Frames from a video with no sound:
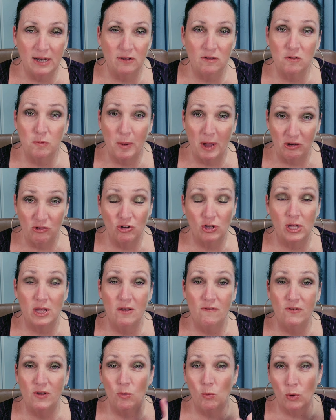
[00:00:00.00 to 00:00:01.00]
especially
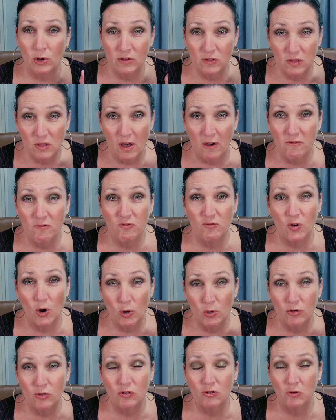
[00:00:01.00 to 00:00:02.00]
if it was the
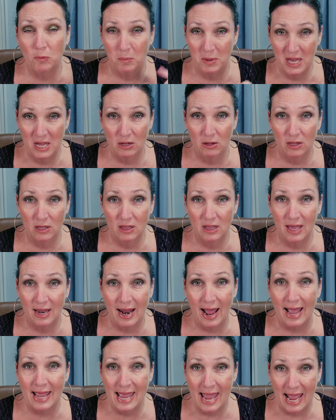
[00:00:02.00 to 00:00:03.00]
first meal that
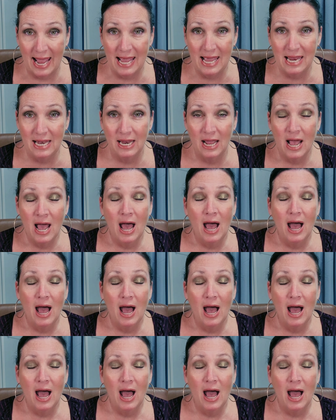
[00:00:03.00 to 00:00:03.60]
I ate,